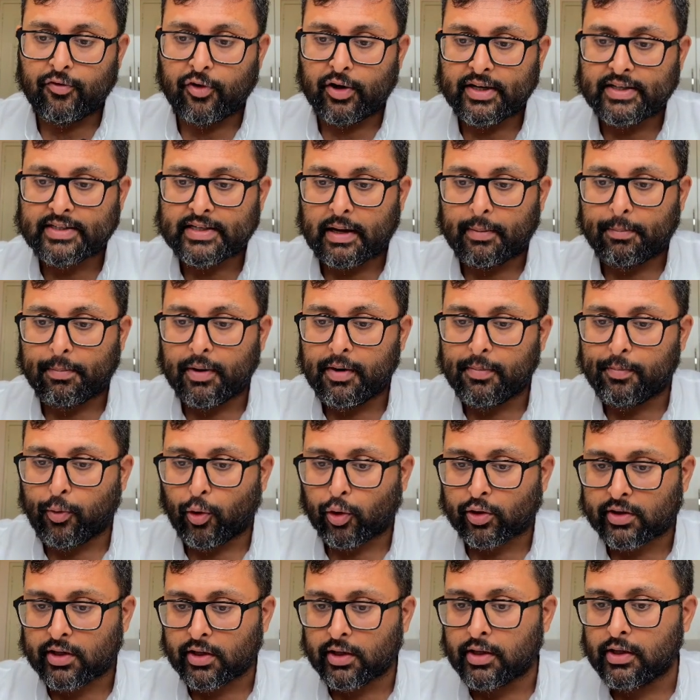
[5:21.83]
For example,
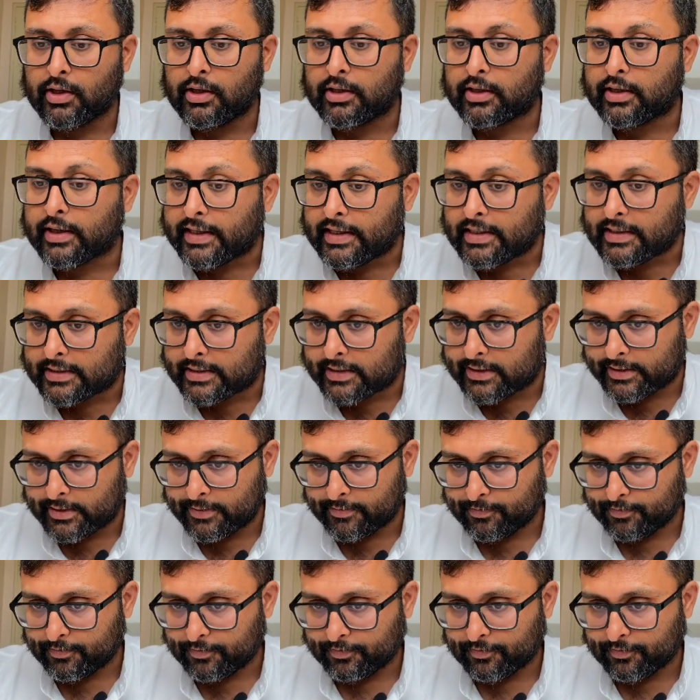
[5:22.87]
Portugal, Greece.